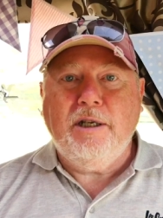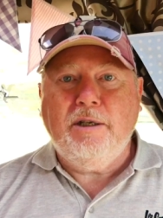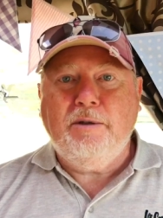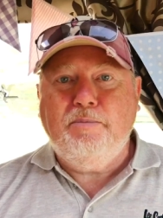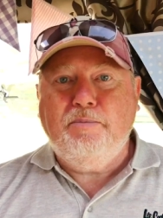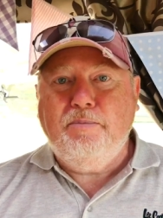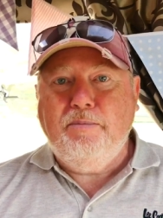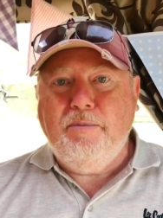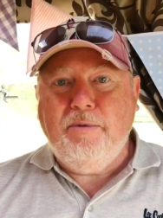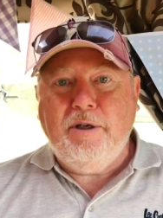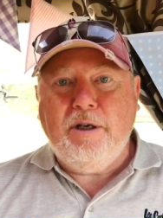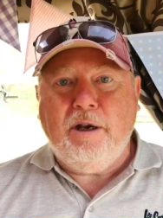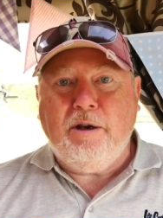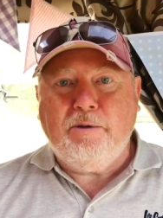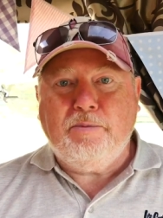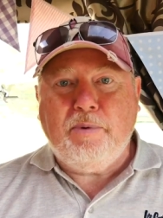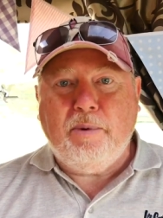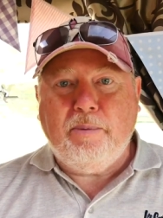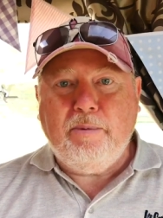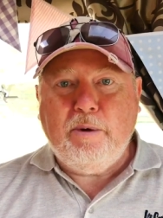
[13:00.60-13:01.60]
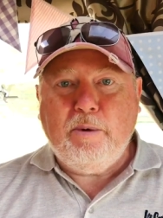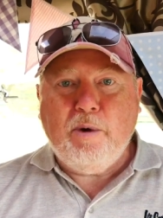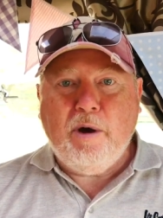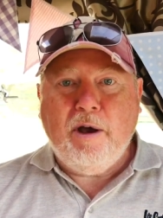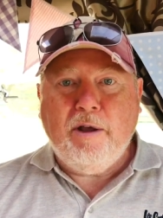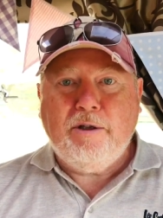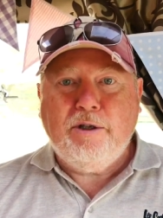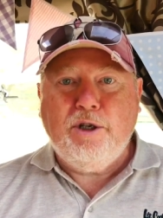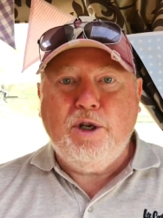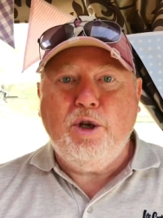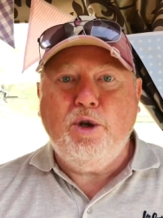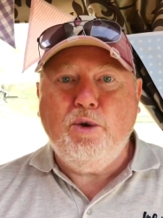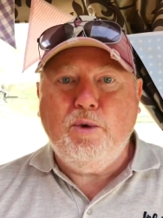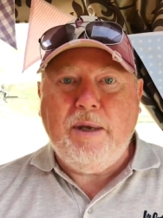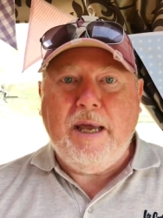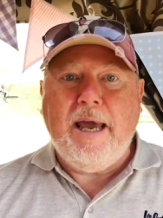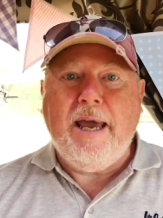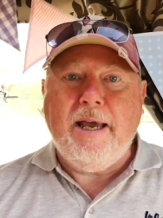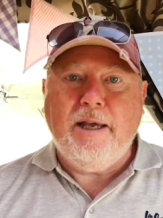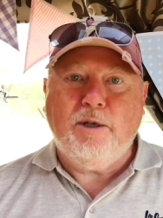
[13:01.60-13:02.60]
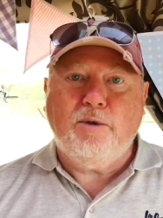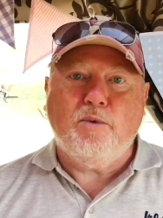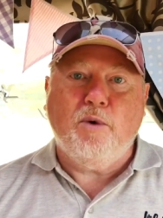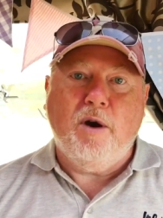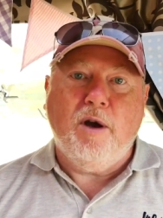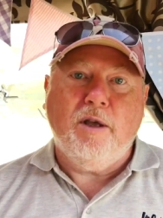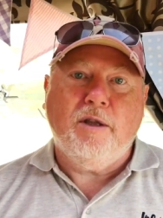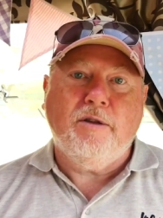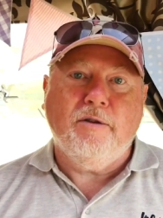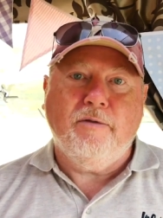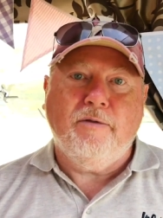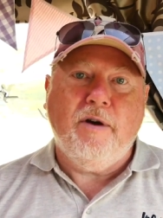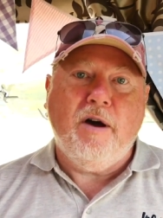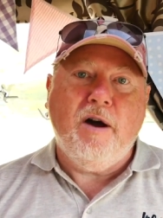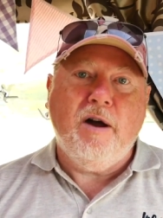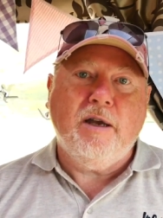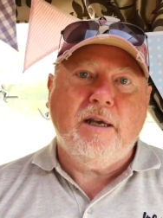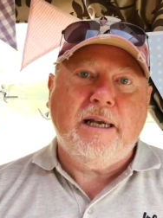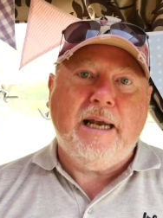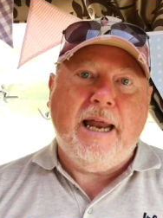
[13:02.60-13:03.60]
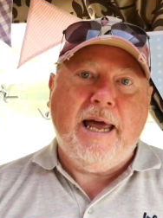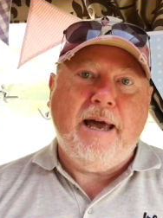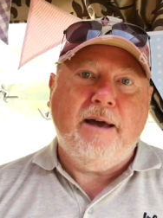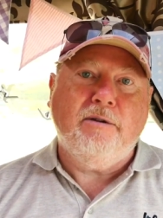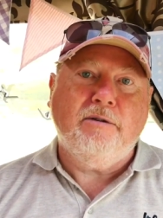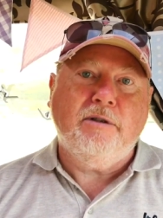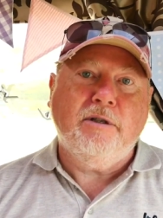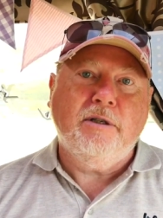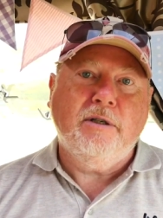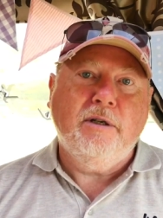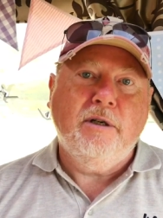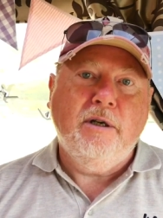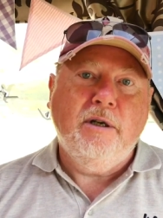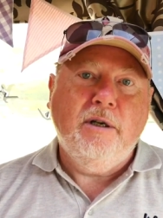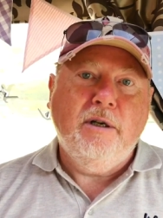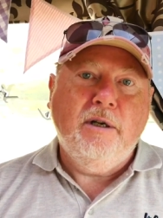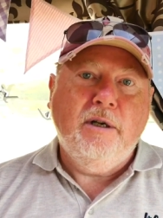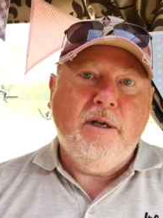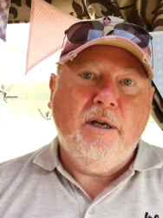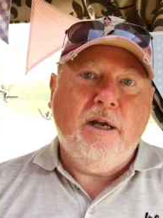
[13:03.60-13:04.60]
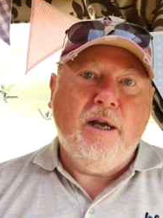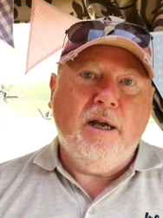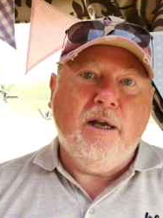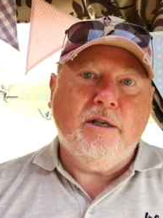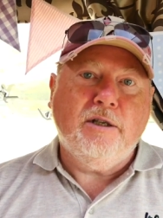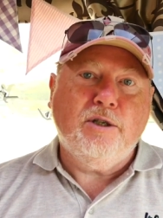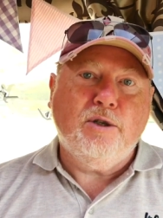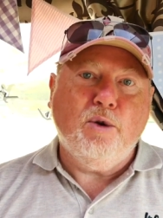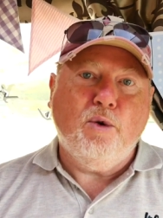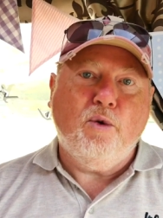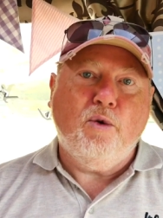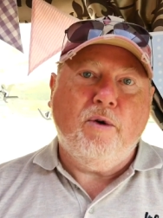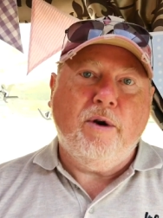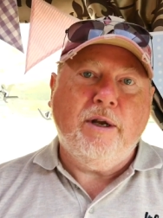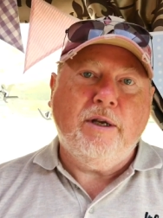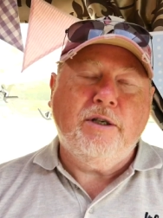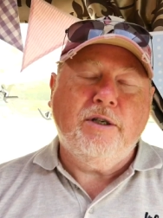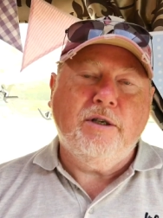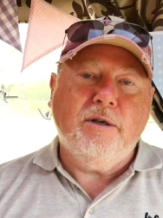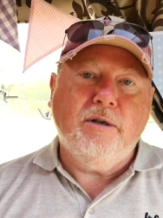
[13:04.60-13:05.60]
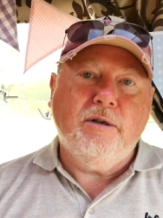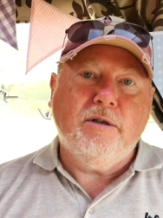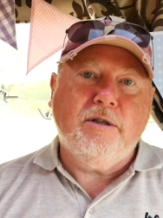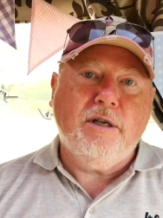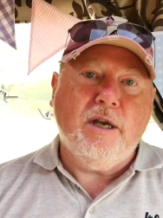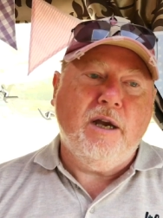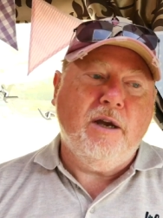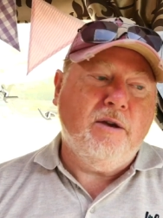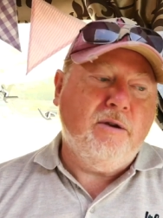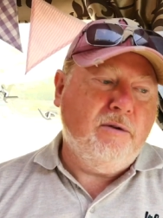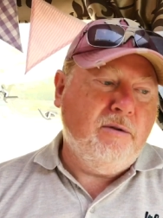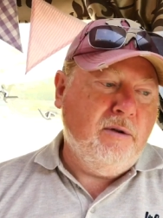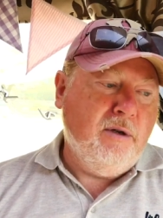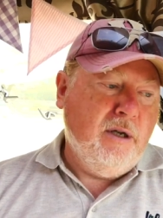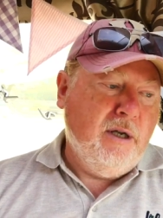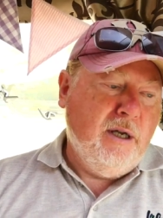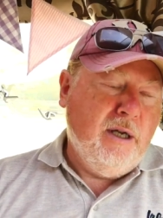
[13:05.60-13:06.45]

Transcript: is you know it's probably worth two years worth of iCloud uh, storage. So